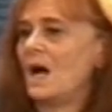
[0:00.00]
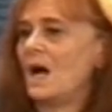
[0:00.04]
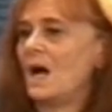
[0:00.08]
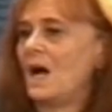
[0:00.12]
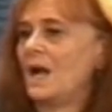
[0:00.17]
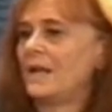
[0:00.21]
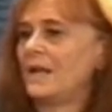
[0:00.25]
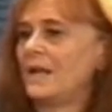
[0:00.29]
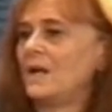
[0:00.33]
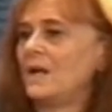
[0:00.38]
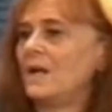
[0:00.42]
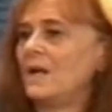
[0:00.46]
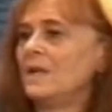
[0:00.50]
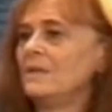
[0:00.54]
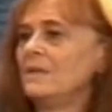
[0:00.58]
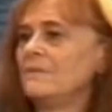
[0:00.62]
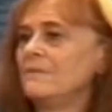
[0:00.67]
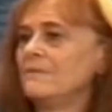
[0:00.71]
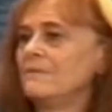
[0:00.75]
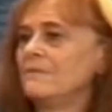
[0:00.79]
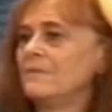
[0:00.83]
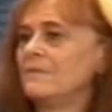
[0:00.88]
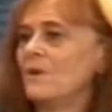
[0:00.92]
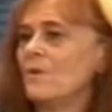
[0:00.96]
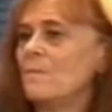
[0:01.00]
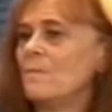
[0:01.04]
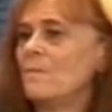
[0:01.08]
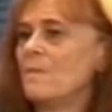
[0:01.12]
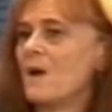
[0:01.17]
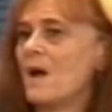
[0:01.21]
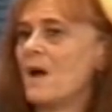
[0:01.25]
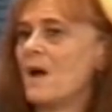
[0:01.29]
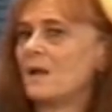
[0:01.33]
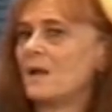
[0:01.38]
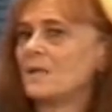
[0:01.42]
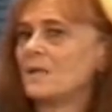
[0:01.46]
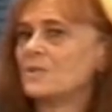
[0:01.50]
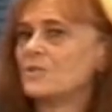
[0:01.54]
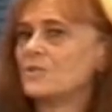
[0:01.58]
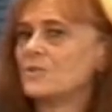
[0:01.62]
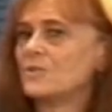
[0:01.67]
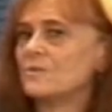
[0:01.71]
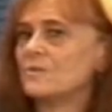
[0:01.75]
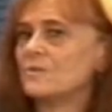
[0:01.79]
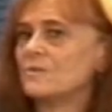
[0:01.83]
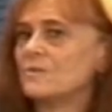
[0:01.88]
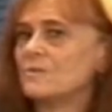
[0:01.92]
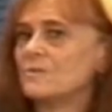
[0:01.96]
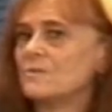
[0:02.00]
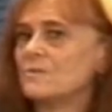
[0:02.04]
I kind of go back to